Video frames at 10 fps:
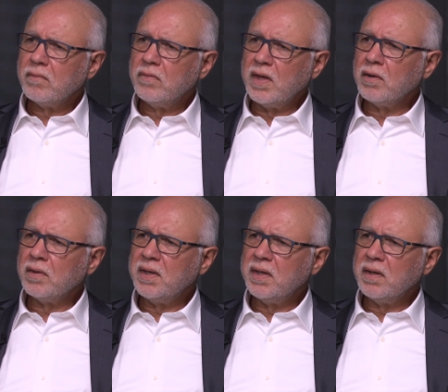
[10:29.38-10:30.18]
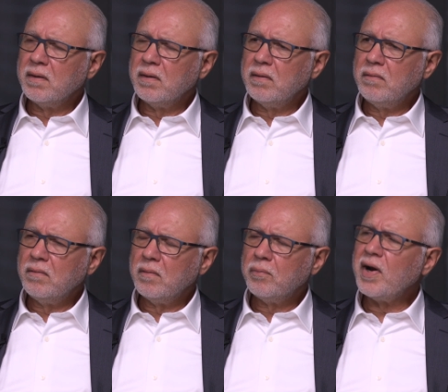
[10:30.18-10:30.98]
not only a,
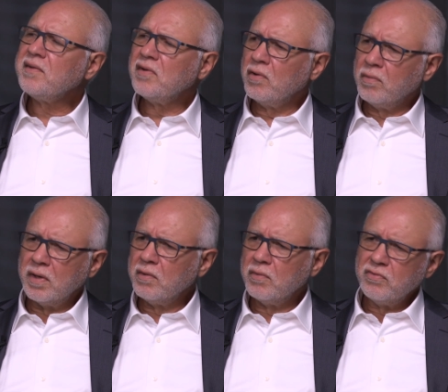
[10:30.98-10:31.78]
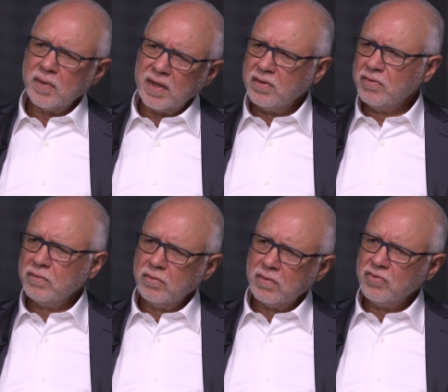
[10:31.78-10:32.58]
a, practical one in which we had to
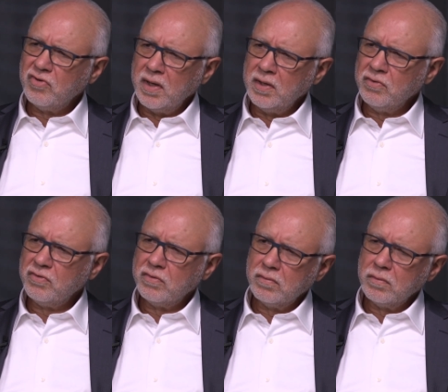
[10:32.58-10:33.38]
sort of change